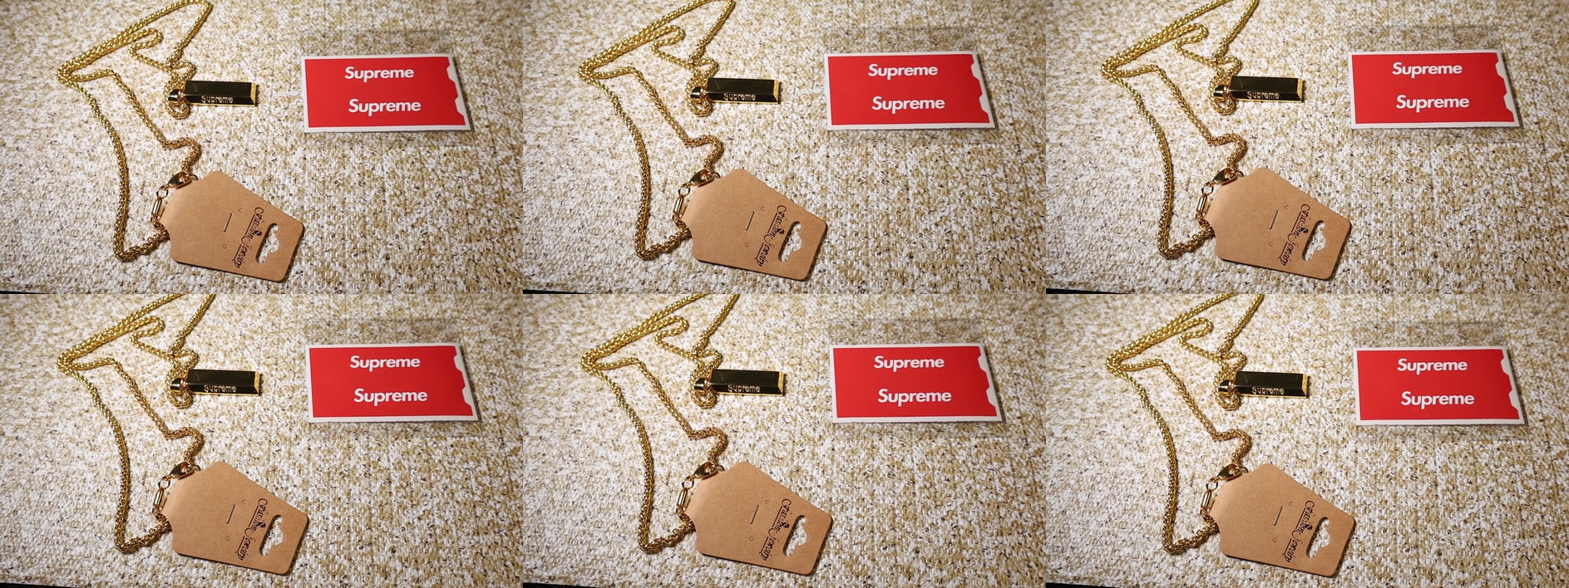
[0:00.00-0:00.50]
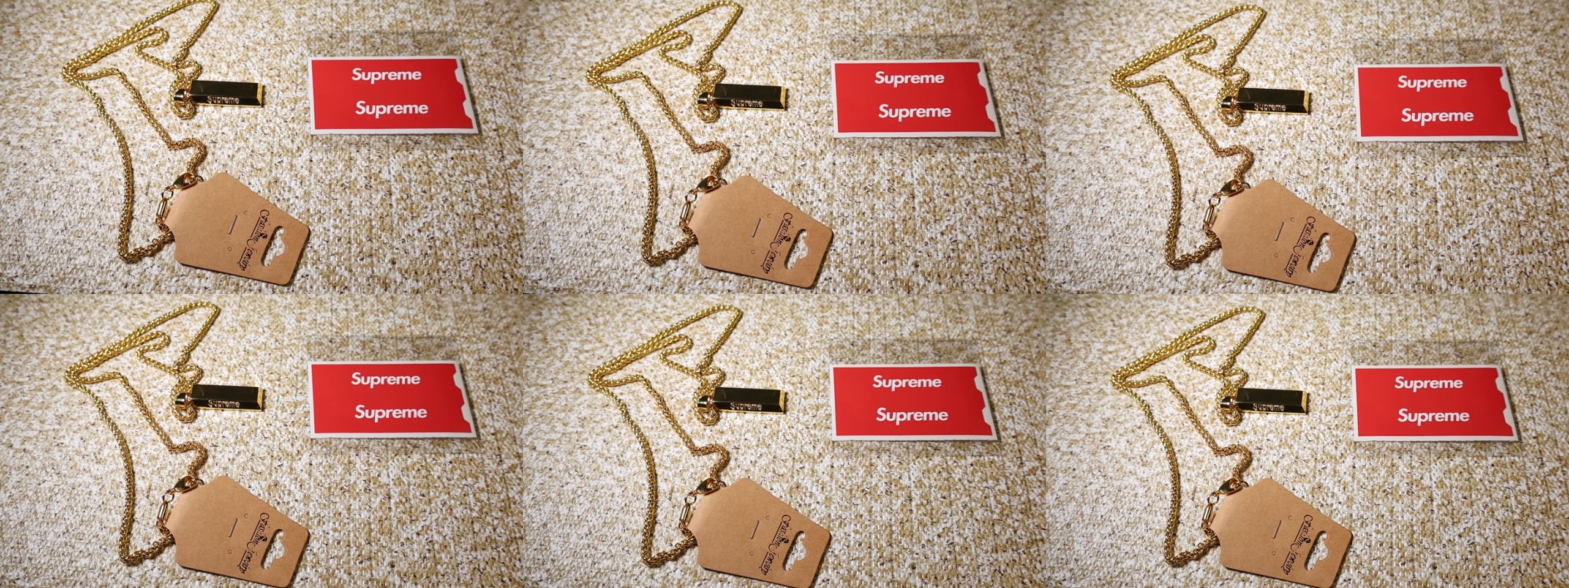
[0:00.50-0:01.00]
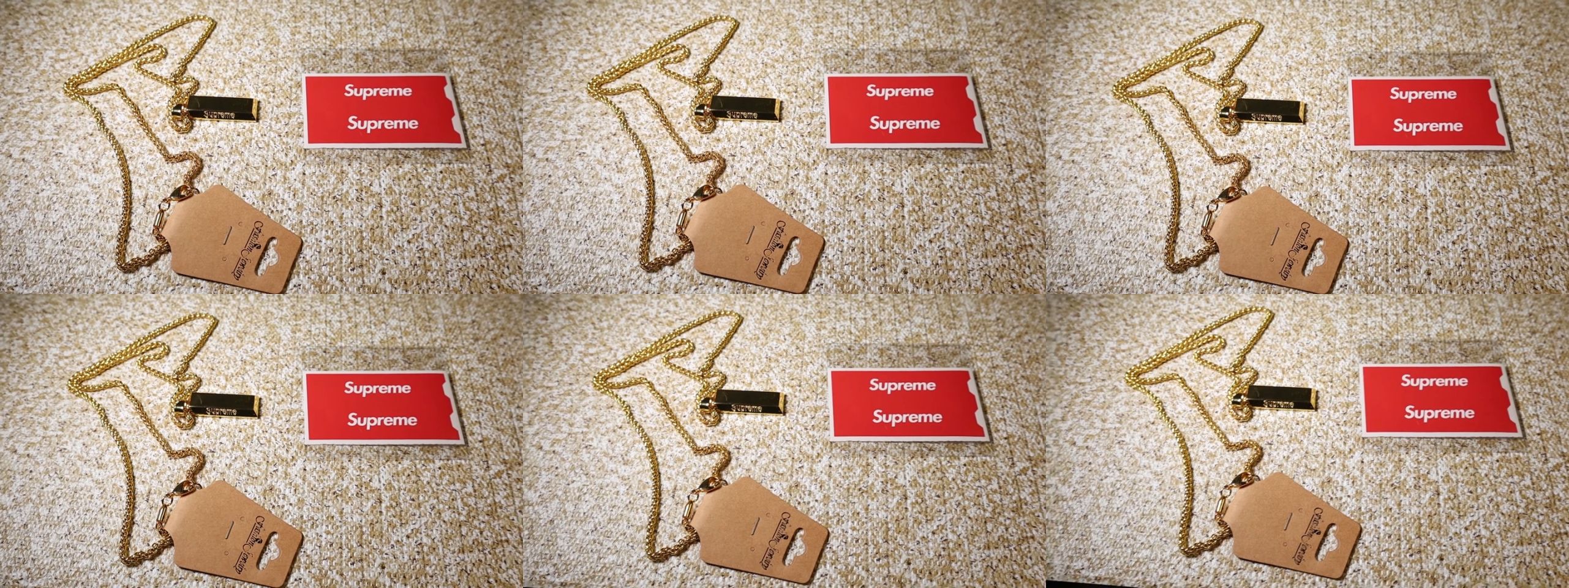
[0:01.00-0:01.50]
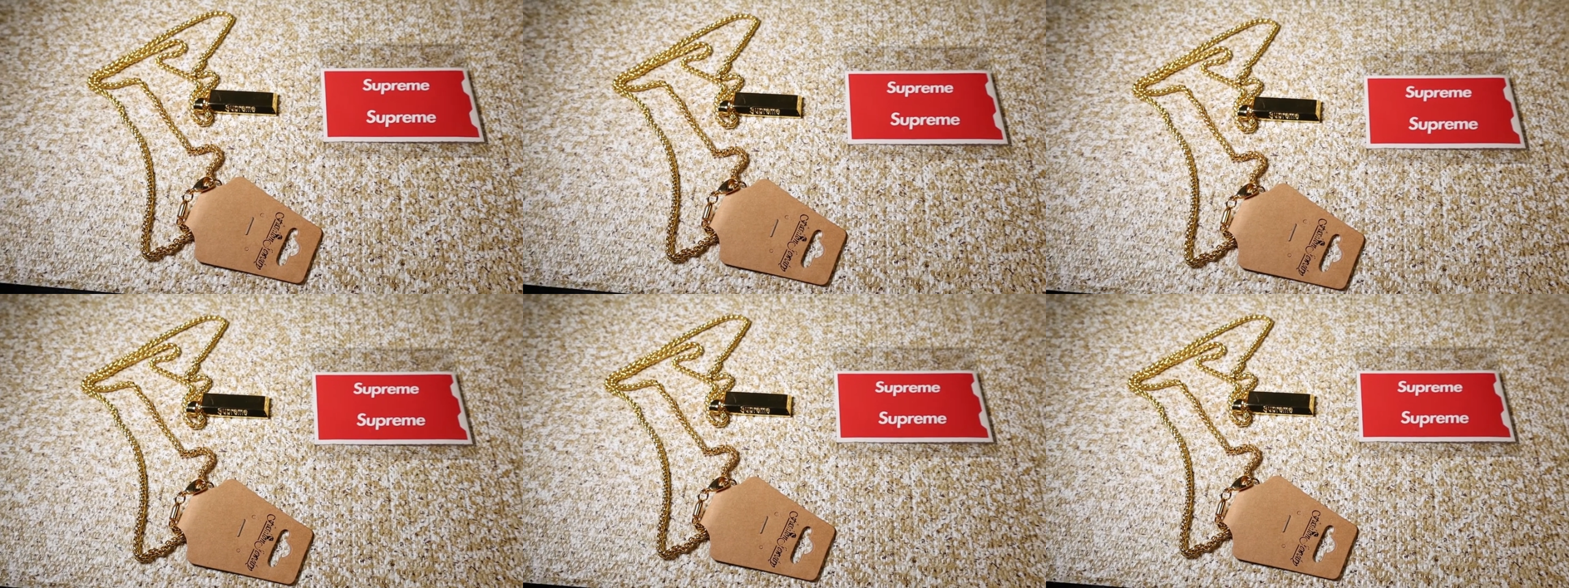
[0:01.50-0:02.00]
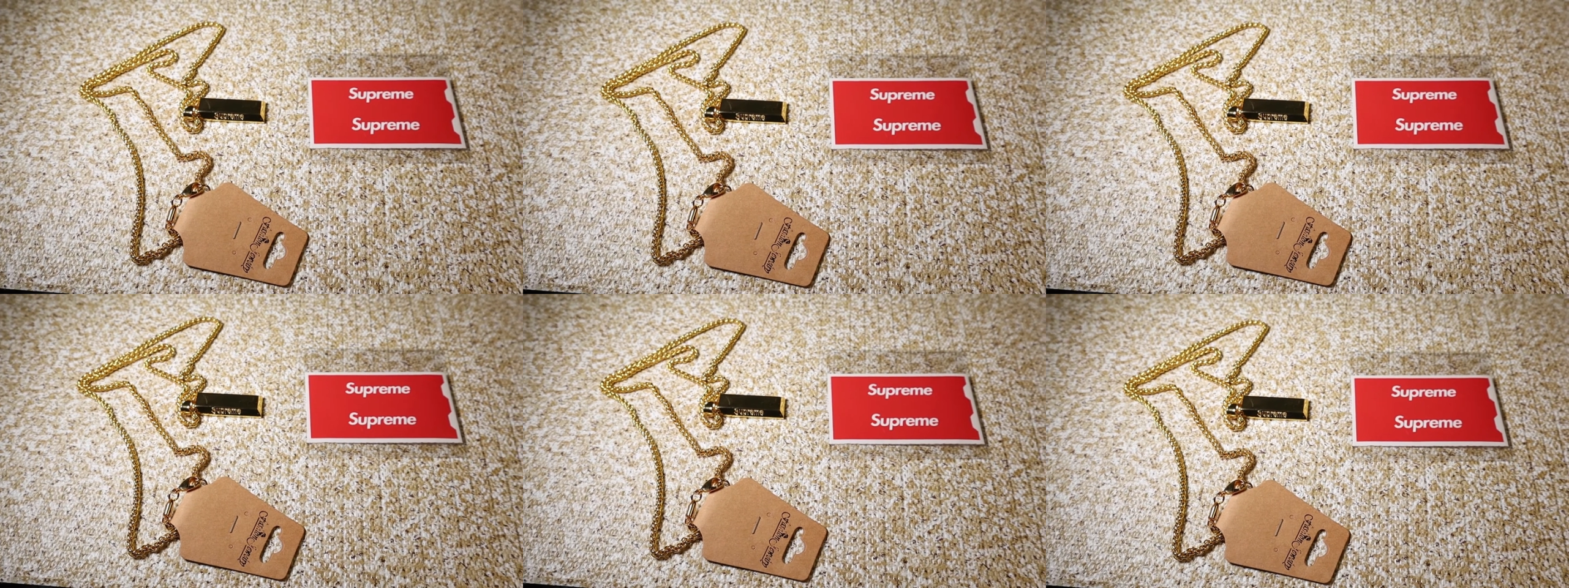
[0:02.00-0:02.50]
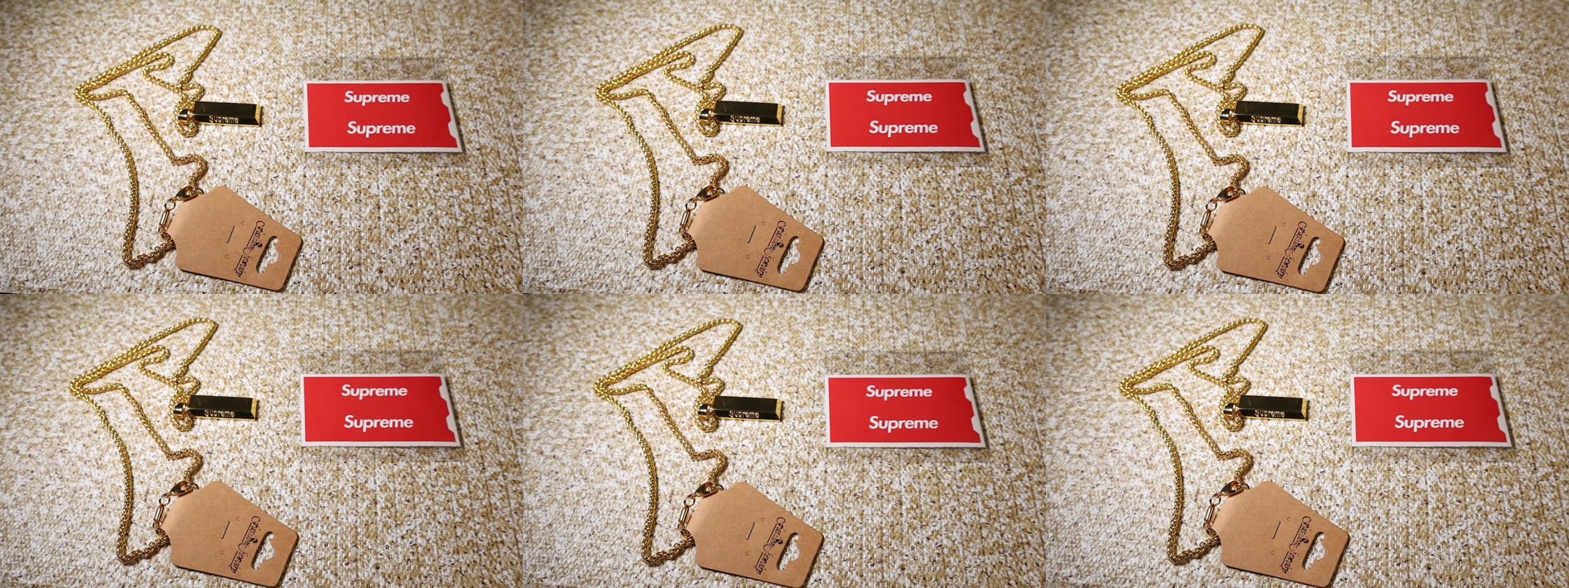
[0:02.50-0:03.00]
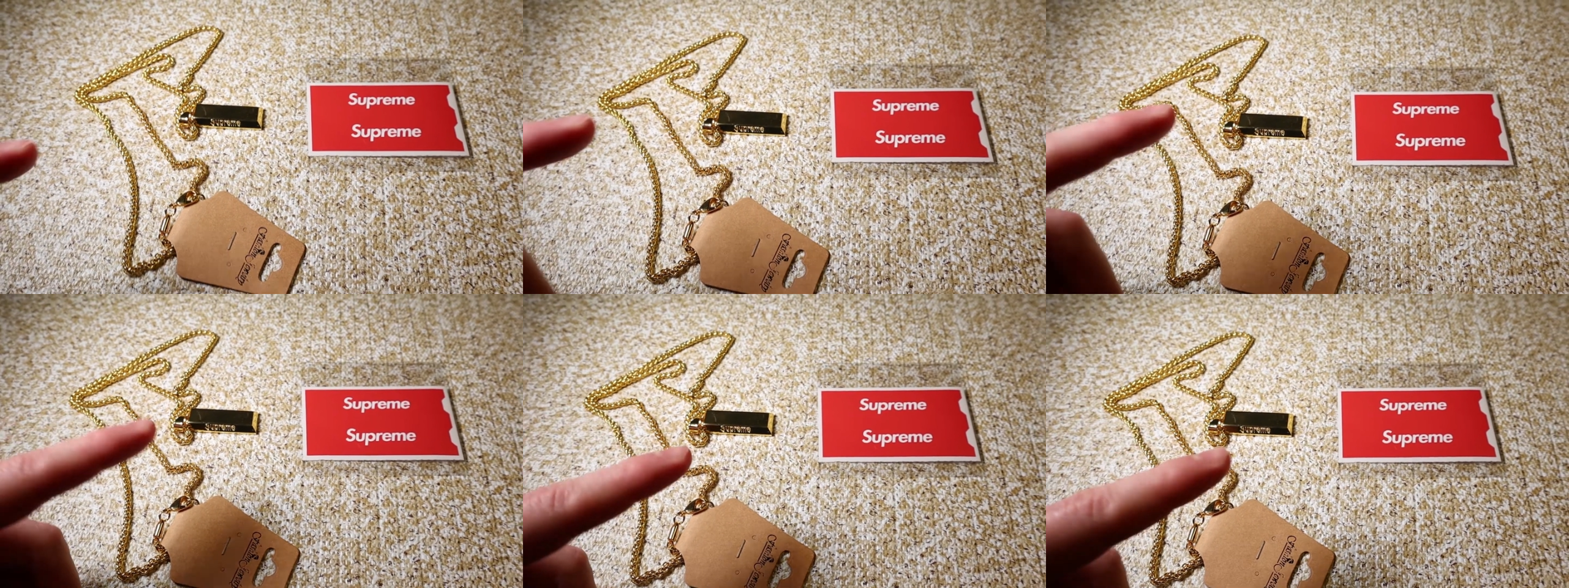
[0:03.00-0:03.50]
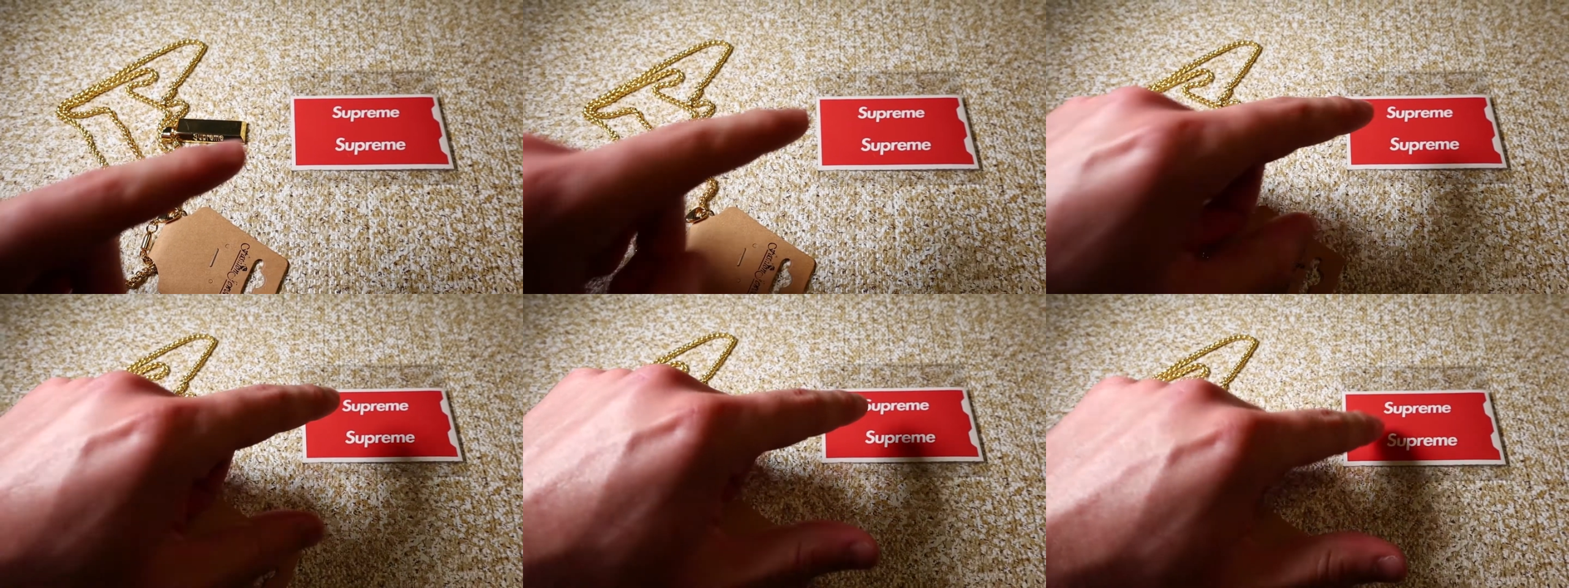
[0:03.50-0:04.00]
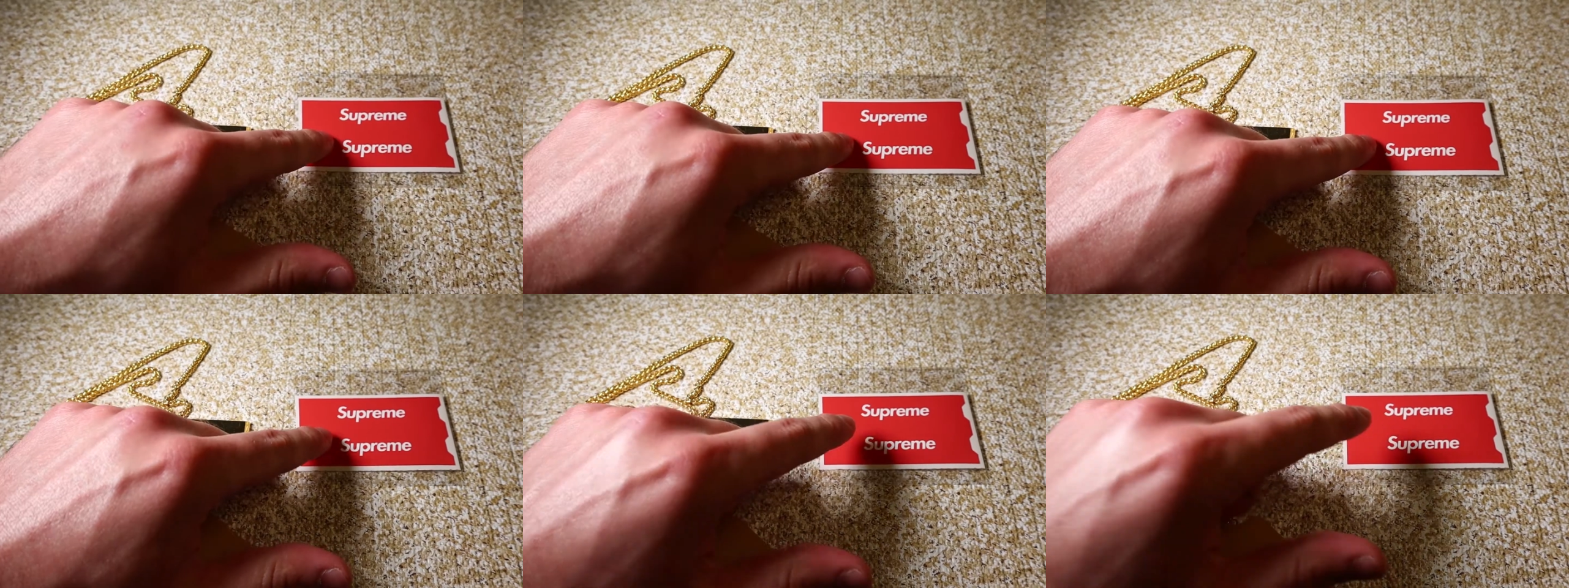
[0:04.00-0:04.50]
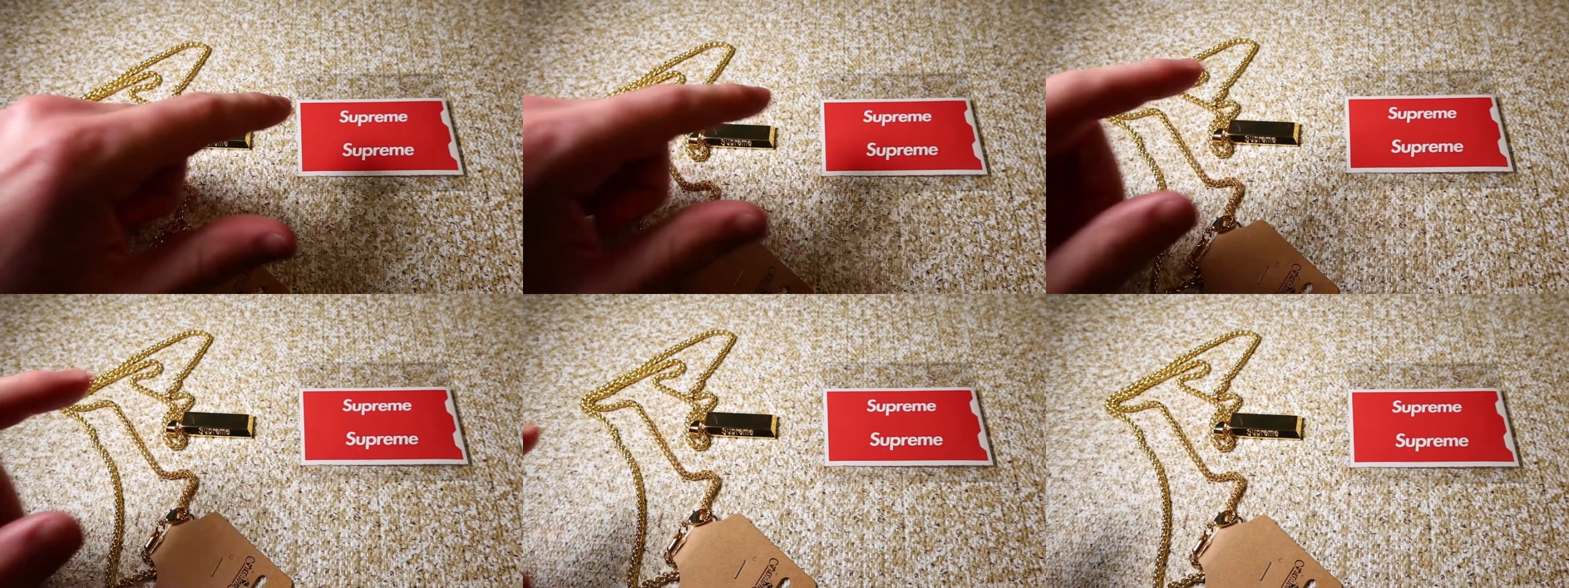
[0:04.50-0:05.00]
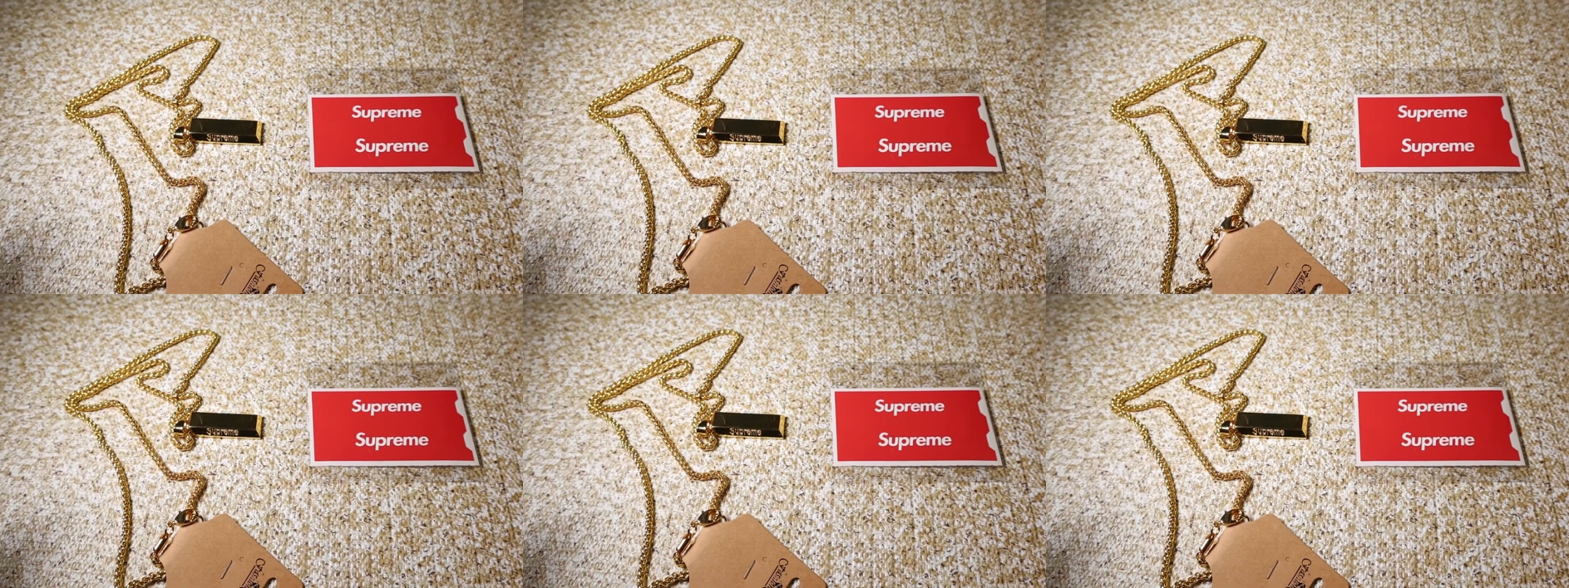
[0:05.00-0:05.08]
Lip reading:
(no speaker visible)